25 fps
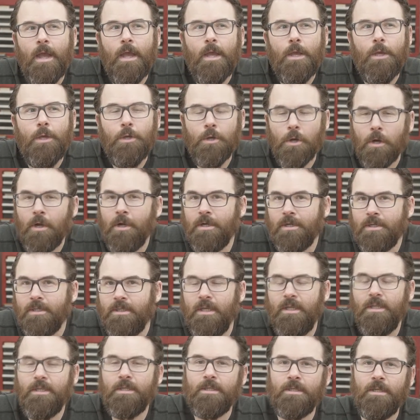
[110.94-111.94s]
you're going to
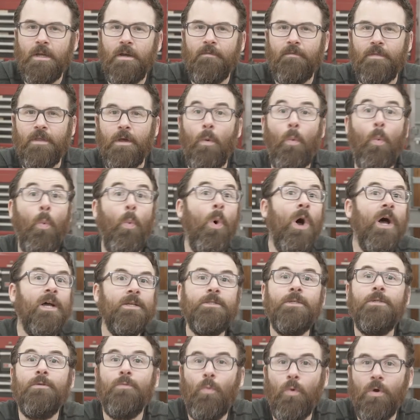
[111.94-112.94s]
see the stuff that
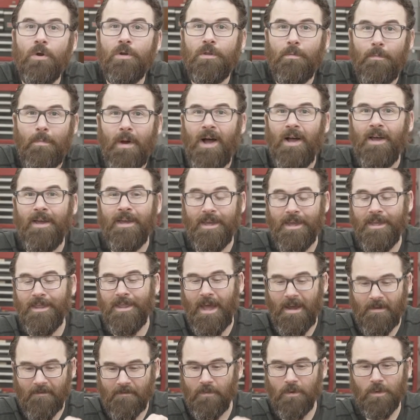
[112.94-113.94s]
wasn't worth buying in
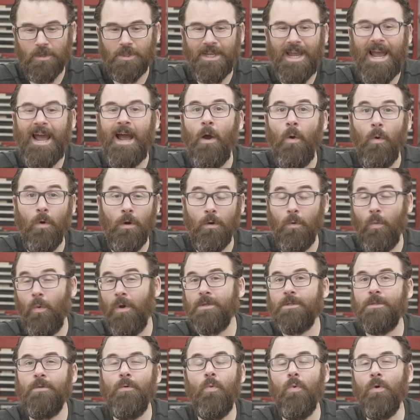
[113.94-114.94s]
that first hour,
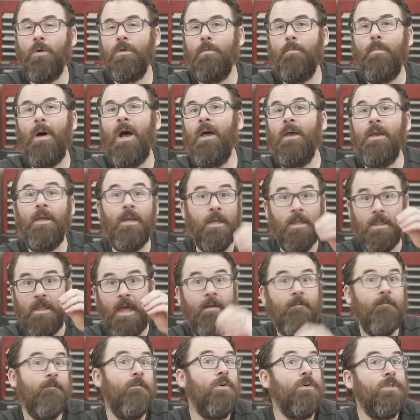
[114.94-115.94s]
wasn't worth buying in
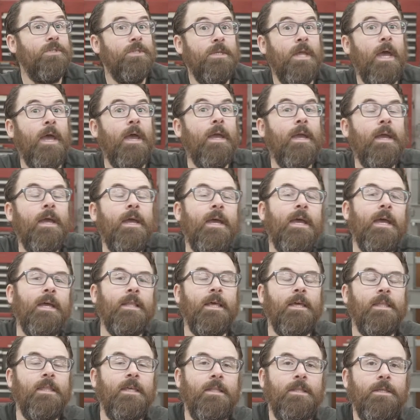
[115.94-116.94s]
that first day. And
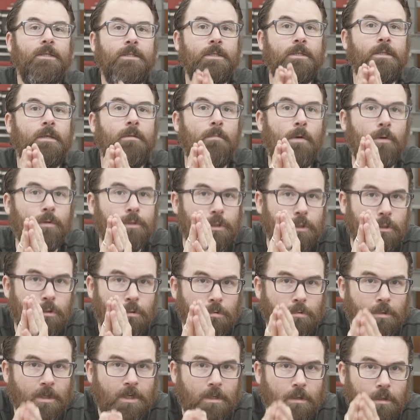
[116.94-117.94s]
I think this is the most
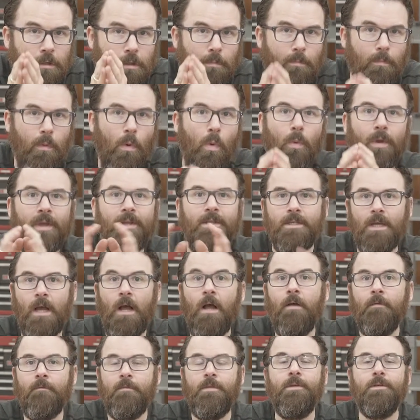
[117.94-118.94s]
critical point
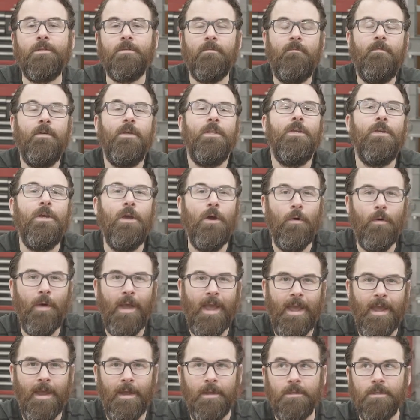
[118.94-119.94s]
of this video,
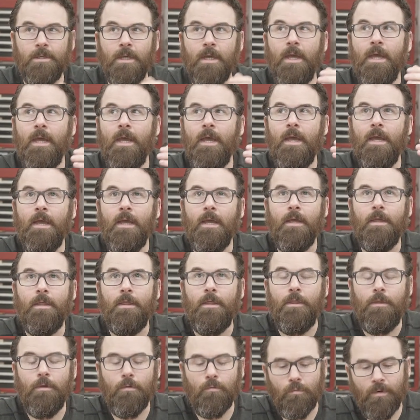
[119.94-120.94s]
and
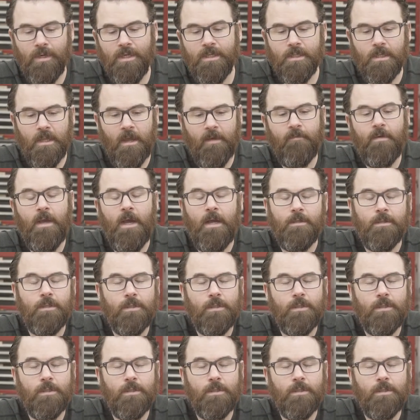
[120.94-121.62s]
the reason I've gotten